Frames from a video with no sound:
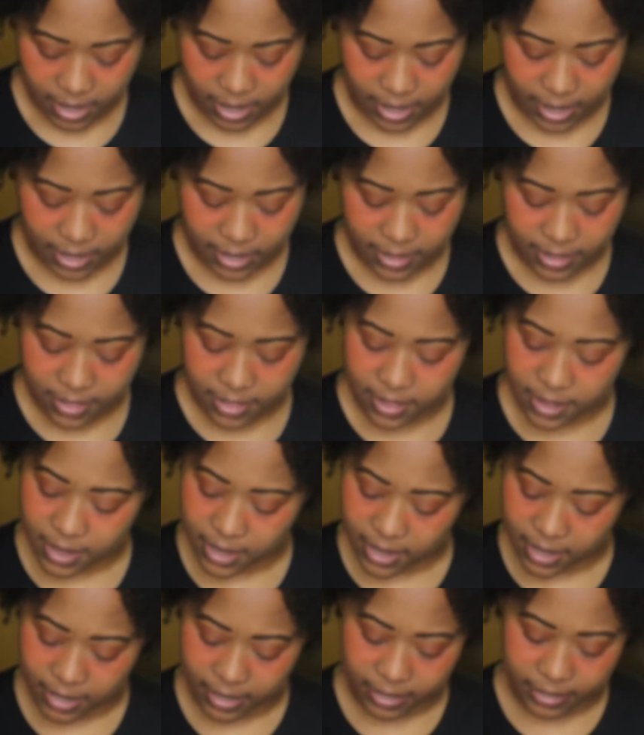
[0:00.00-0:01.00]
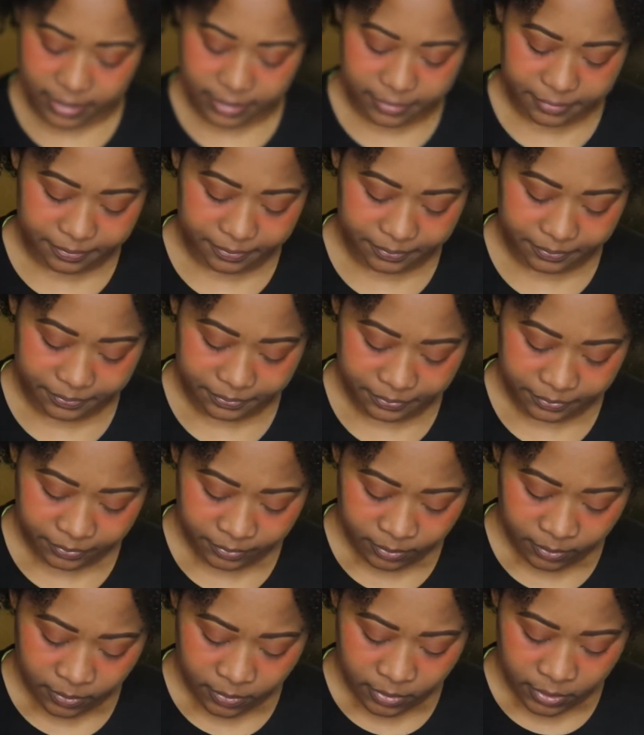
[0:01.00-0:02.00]
And then
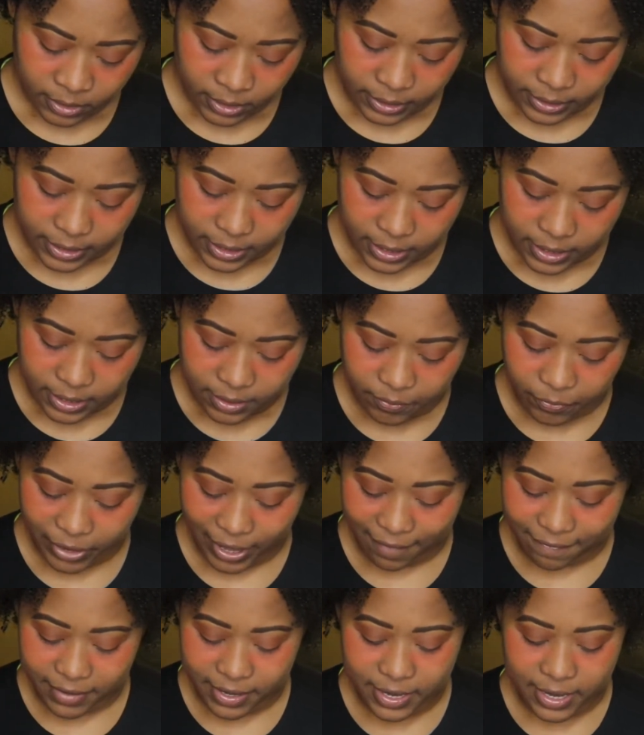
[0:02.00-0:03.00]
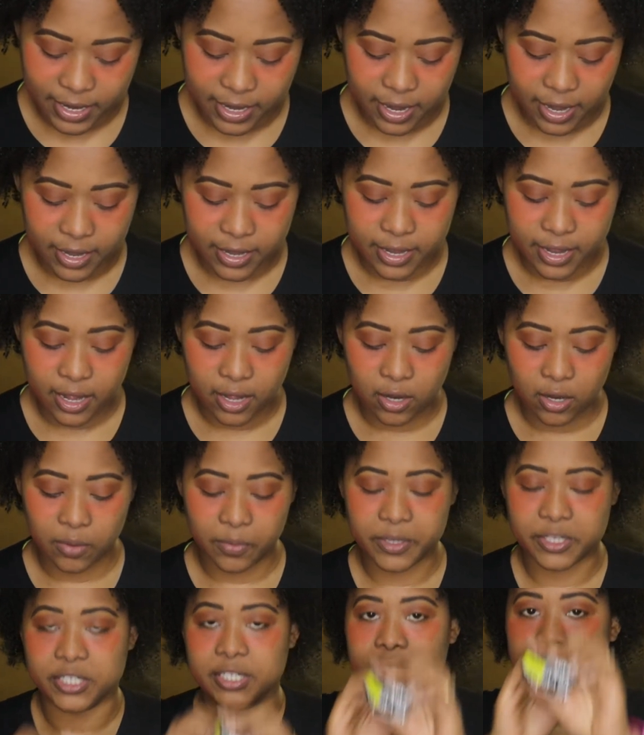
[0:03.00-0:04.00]
we have a neon yellow, which